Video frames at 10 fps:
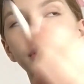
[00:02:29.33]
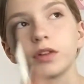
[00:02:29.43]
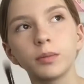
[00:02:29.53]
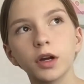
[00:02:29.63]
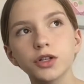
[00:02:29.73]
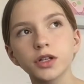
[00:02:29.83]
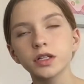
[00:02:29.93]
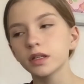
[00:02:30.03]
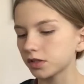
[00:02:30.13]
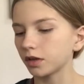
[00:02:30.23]

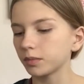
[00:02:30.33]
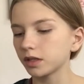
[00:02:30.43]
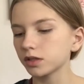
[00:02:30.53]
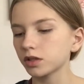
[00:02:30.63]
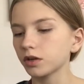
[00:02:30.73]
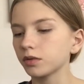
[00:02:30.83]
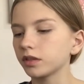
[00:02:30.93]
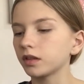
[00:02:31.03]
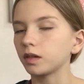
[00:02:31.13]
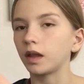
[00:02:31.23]
brushes. So I'm going to start
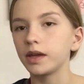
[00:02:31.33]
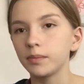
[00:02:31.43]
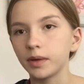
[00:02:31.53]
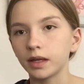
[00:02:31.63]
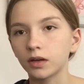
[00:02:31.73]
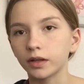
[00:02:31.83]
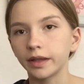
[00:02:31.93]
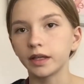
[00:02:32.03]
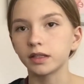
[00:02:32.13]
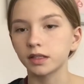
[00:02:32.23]
with the light pink on
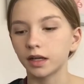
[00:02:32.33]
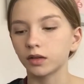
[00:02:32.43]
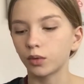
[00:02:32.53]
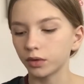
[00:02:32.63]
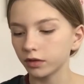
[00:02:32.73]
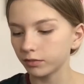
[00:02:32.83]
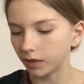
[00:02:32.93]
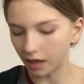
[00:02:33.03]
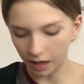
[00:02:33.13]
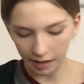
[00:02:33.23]
the inside corner of
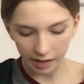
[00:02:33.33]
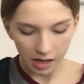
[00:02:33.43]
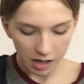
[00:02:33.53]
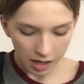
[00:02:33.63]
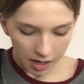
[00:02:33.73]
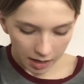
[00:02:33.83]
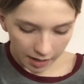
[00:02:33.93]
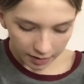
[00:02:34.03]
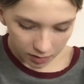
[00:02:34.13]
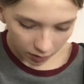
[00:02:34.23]
my eye.
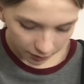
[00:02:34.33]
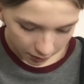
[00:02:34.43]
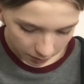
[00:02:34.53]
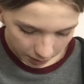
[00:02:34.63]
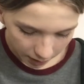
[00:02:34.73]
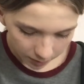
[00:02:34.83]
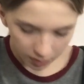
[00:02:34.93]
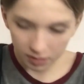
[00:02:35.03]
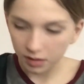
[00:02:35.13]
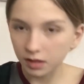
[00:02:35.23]
It's not very
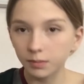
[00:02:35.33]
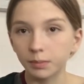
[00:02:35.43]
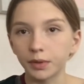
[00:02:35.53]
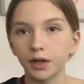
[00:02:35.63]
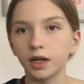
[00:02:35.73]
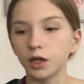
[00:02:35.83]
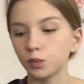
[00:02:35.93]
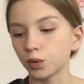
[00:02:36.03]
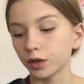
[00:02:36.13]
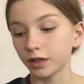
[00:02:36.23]
pigmented, but
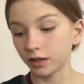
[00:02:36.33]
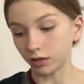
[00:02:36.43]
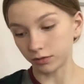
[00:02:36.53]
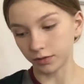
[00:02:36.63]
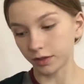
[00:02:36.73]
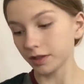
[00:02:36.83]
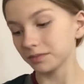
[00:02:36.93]
we're going to go for it.